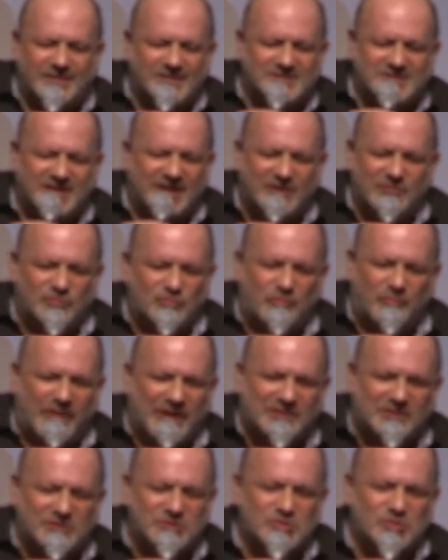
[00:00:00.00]
a kind of
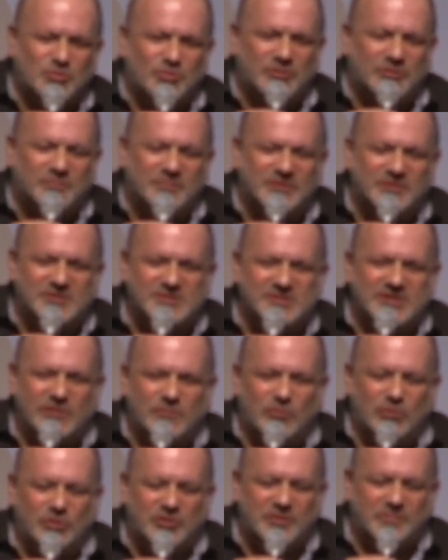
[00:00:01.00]
dramatic story because I
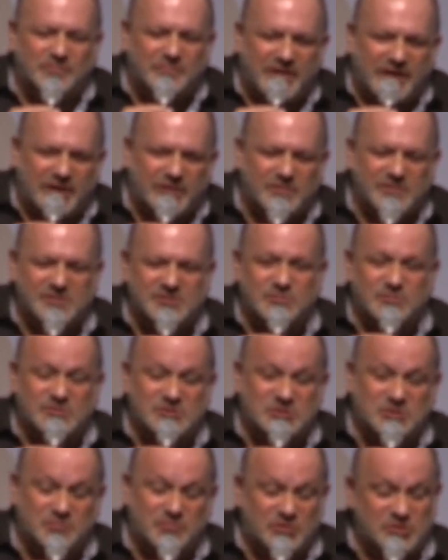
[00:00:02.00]
wrote it in Paris. It was
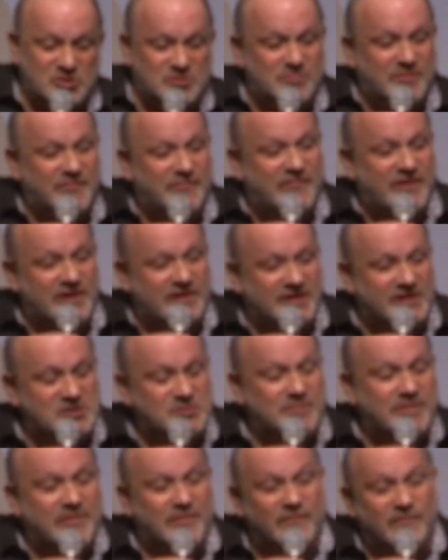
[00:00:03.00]
supposed to be
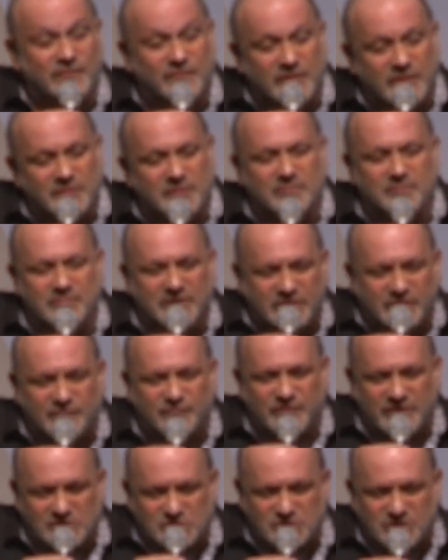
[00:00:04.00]
financed by a very big
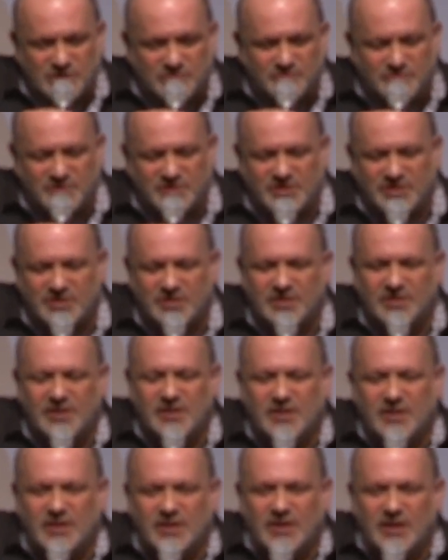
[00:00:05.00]
French company.
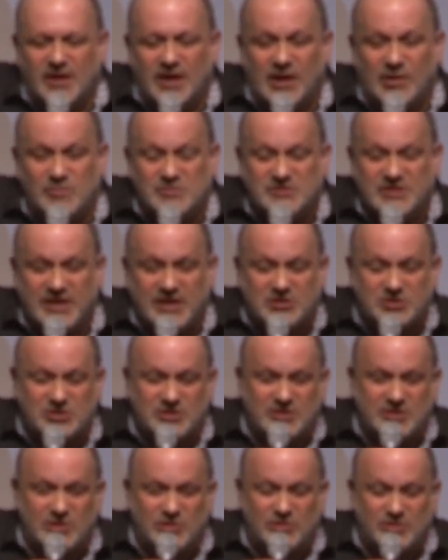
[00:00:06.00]
I was
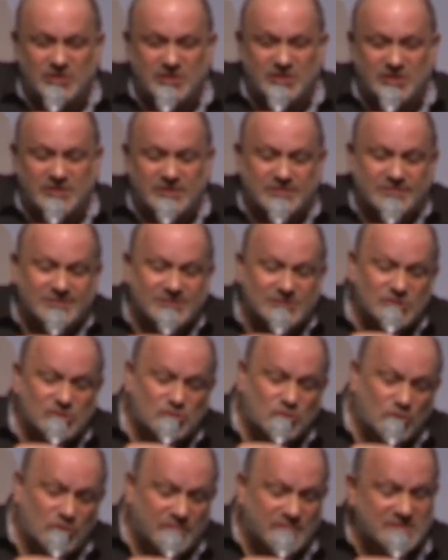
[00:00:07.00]
actually on a
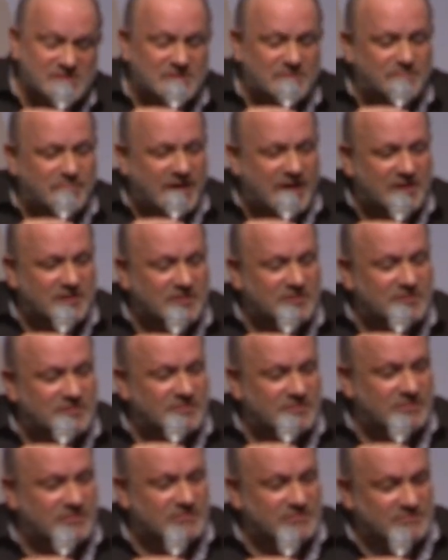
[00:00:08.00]
sort of
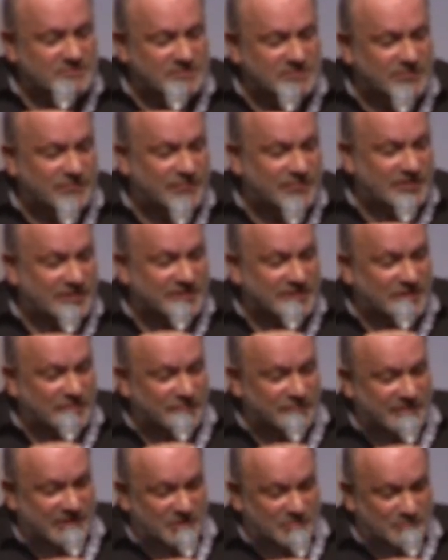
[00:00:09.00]
sabbatical in
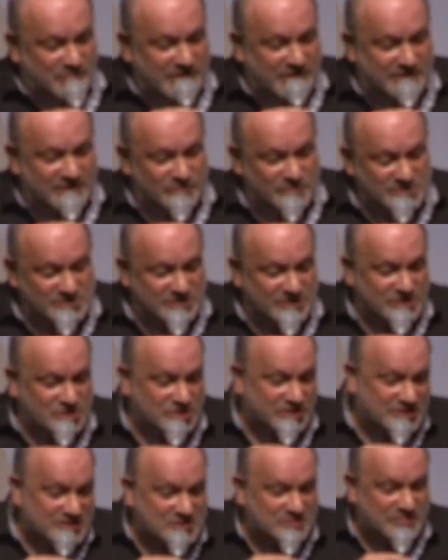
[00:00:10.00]
Philadelphia at Penn. I was
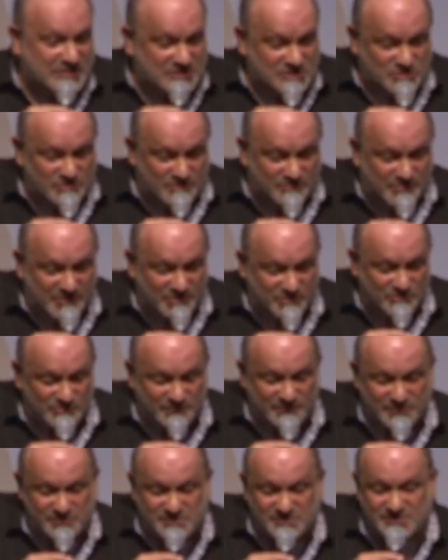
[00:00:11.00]
teaching a semester at Penn
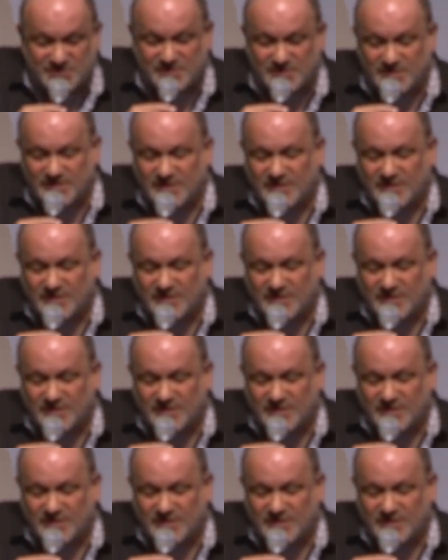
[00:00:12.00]
University.